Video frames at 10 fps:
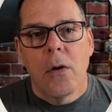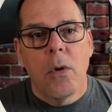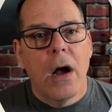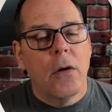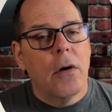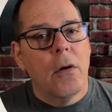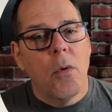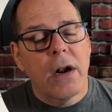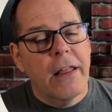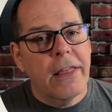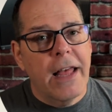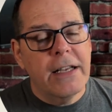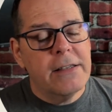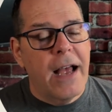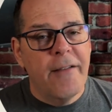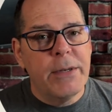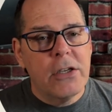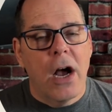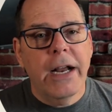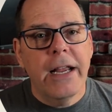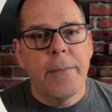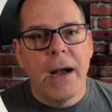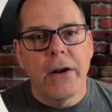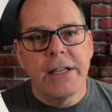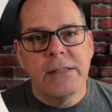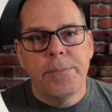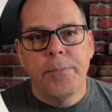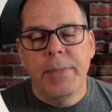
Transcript: Well, one of the things I've been talking about is